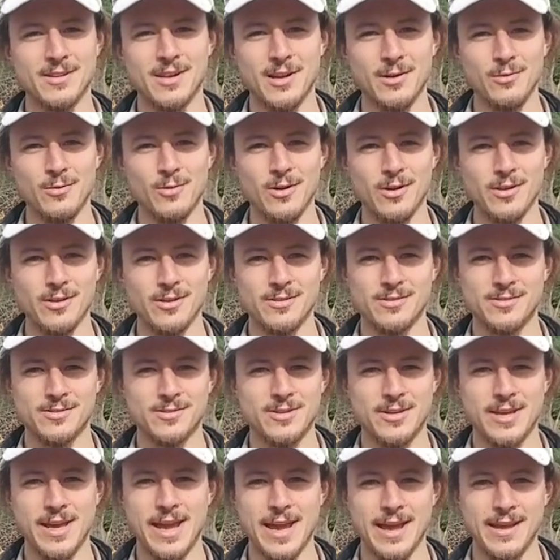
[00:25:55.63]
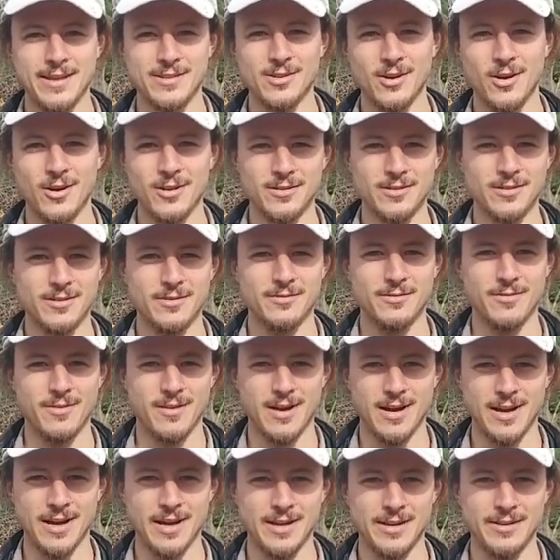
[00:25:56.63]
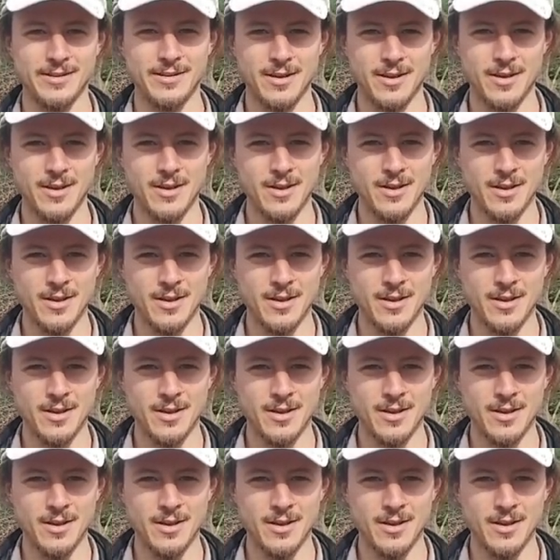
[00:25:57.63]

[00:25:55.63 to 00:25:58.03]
than I want. It's hard to find.